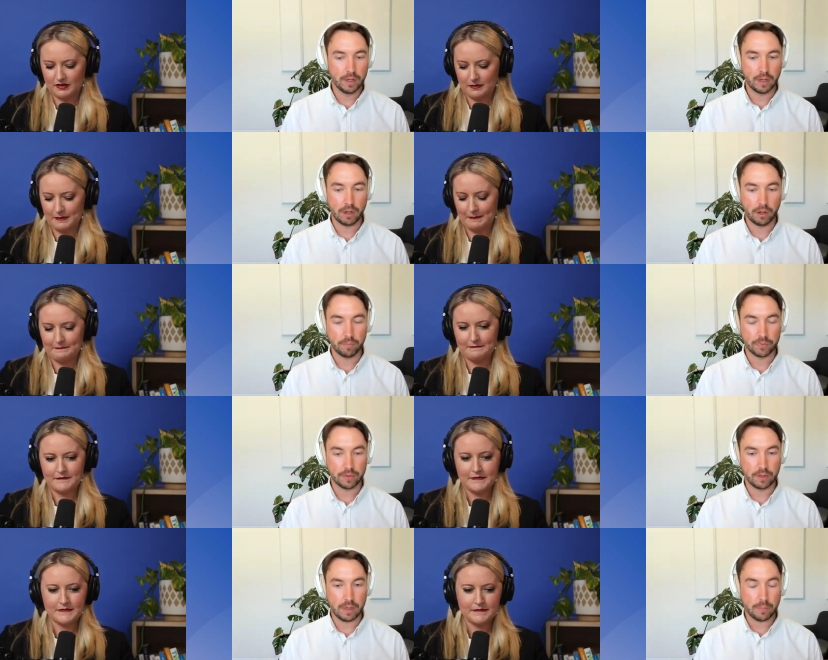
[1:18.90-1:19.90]
Speaker 1: uh,
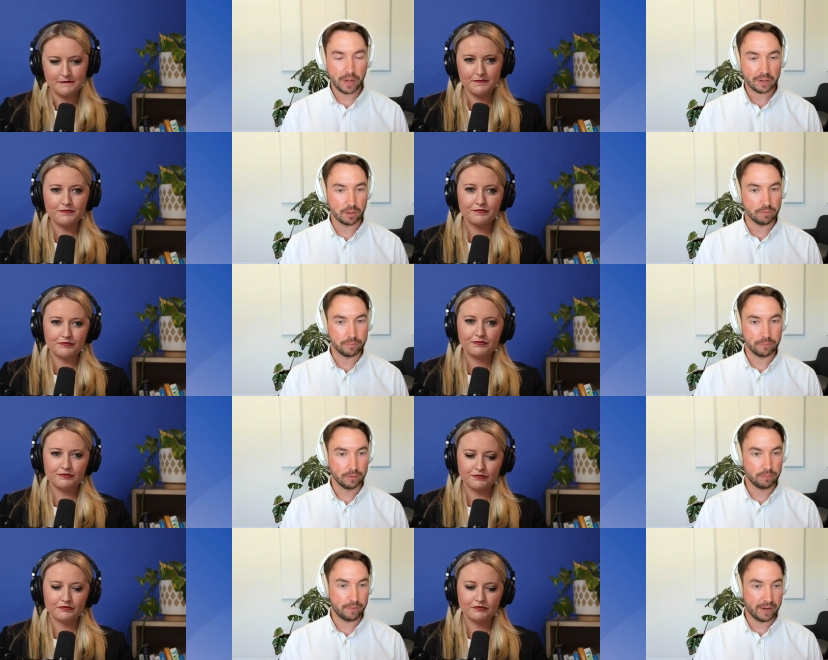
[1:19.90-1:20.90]
the impact of
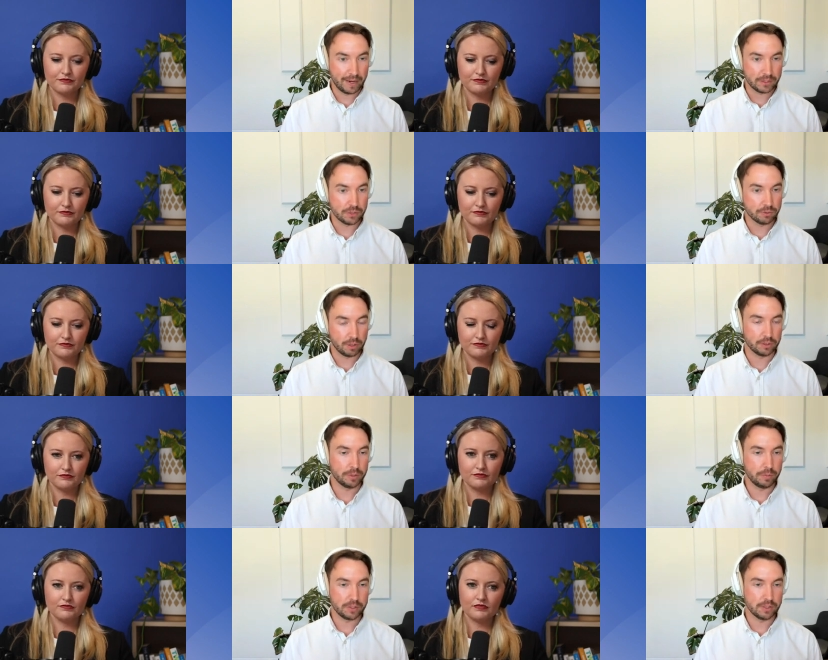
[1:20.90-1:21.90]
financial
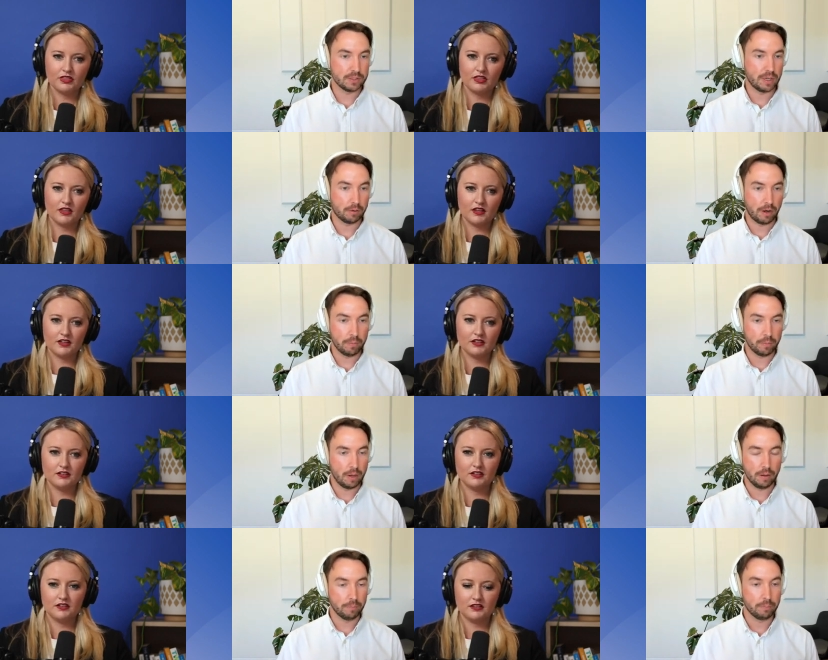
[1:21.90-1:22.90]
contributions that grand,
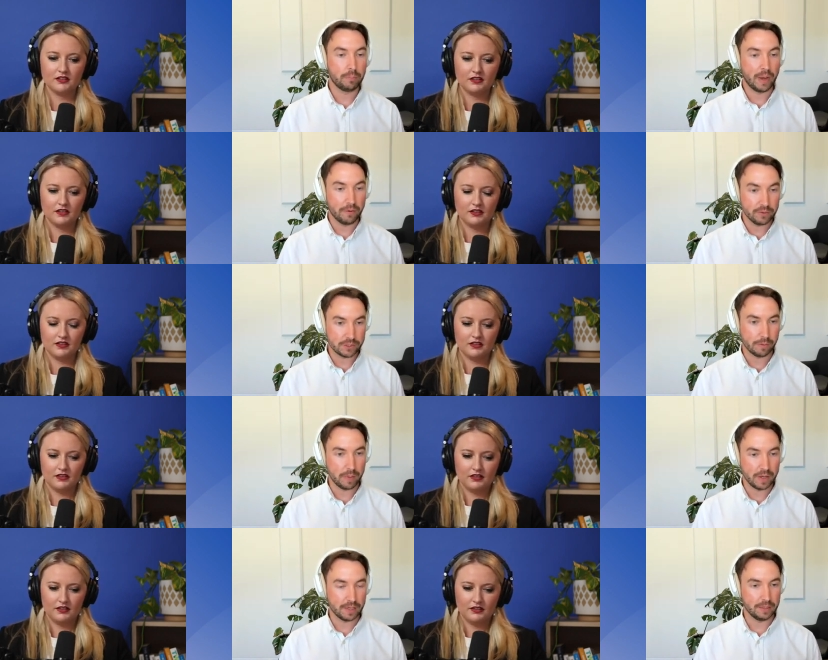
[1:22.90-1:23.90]
uh, parents are
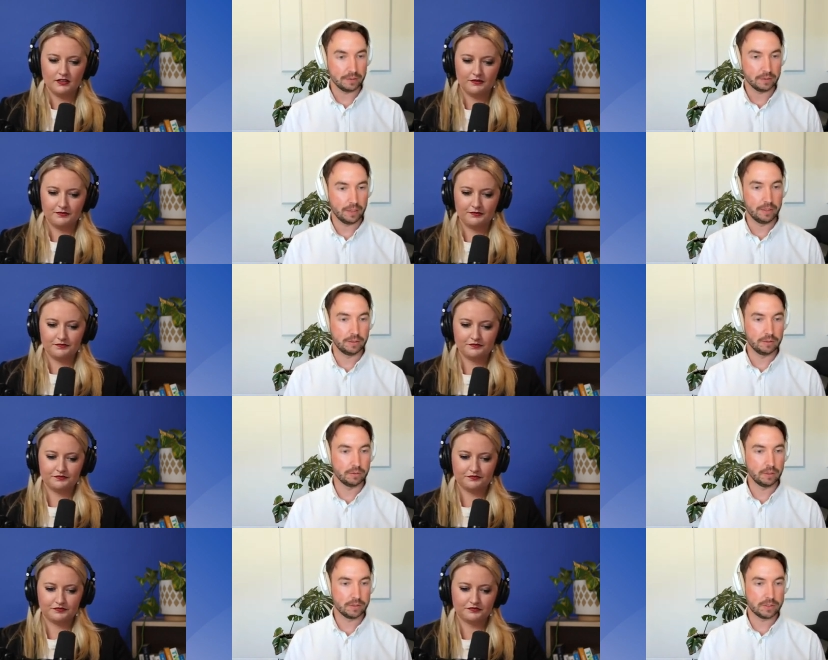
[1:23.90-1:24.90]
making
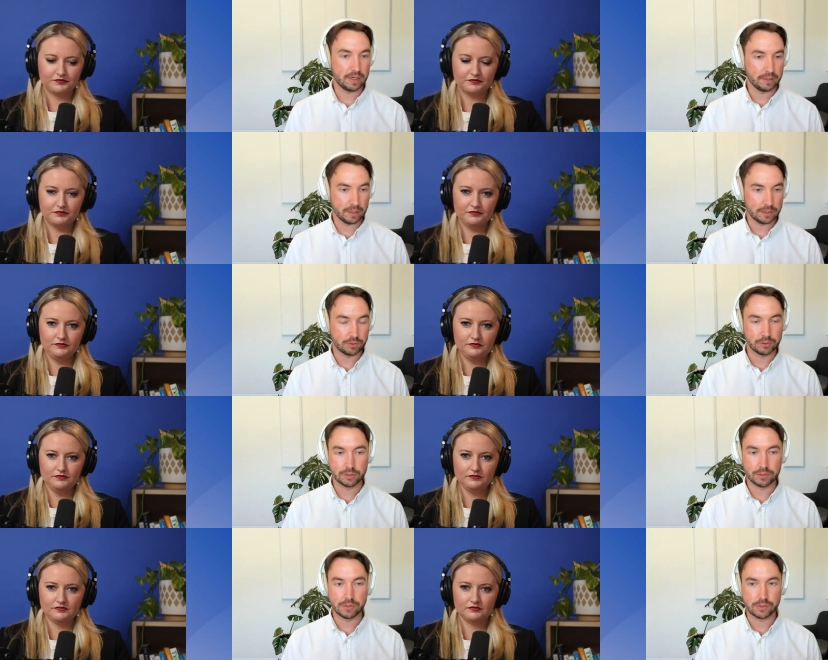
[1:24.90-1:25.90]
in sending their
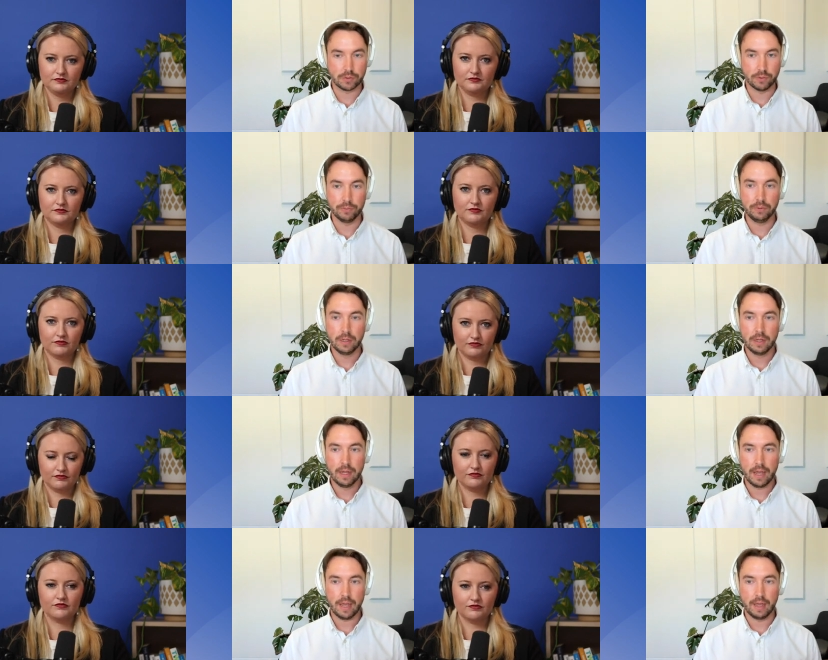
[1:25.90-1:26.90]
children to school,
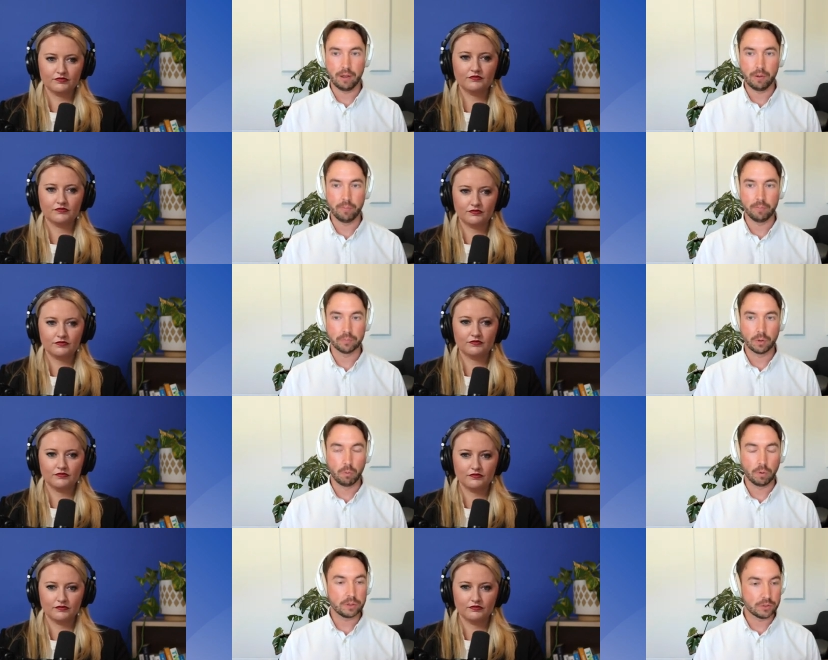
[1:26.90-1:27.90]
um,
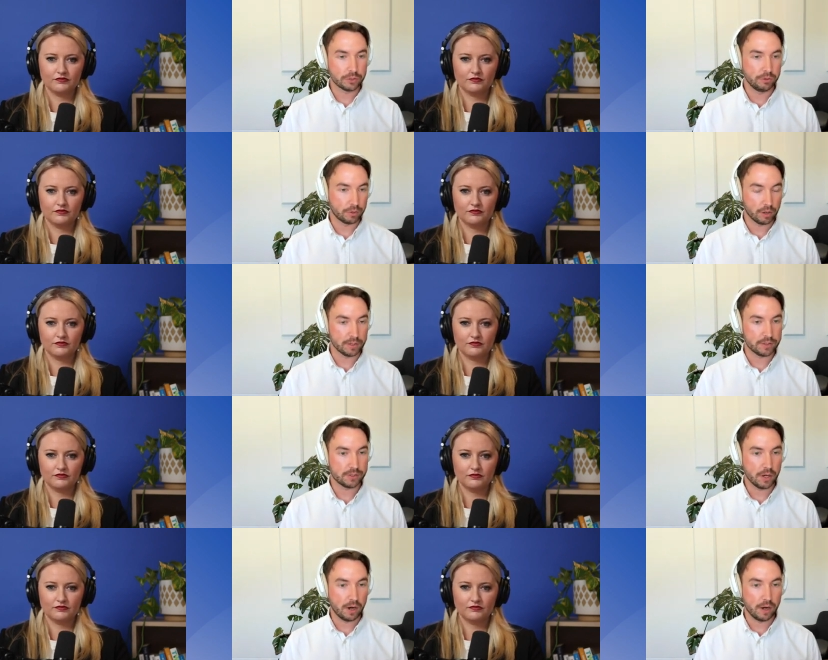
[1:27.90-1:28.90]
what the true
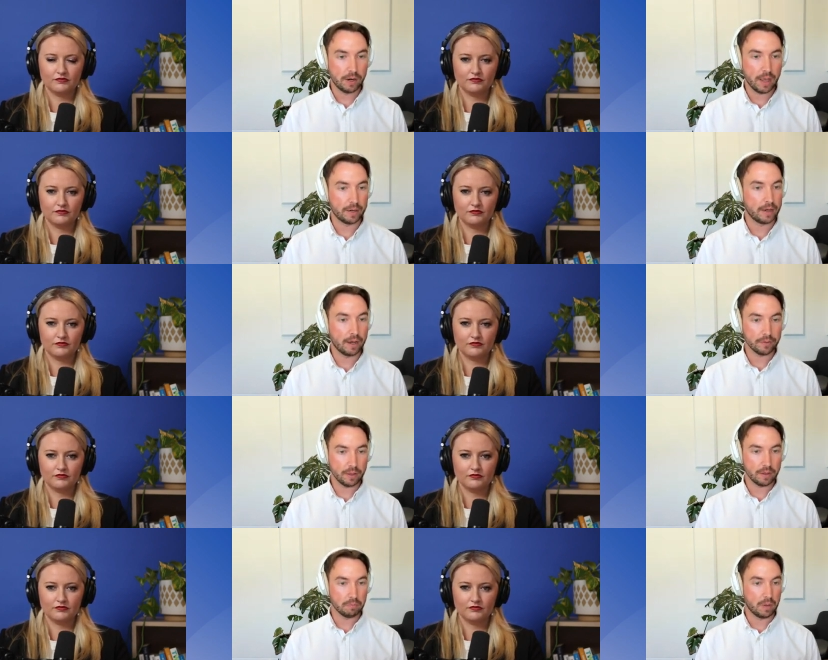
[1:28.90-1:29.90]
costs are, and how
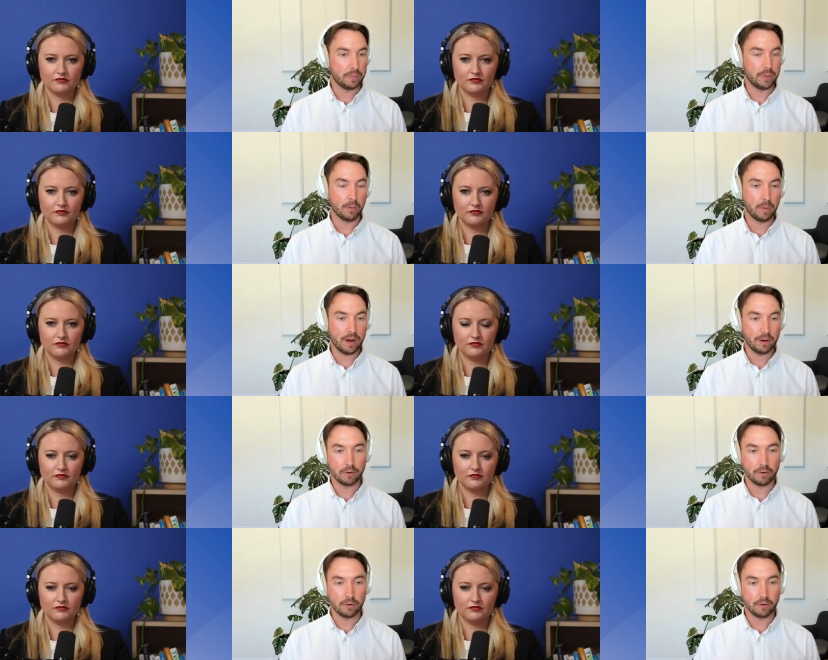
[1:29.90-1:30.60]
they might be aware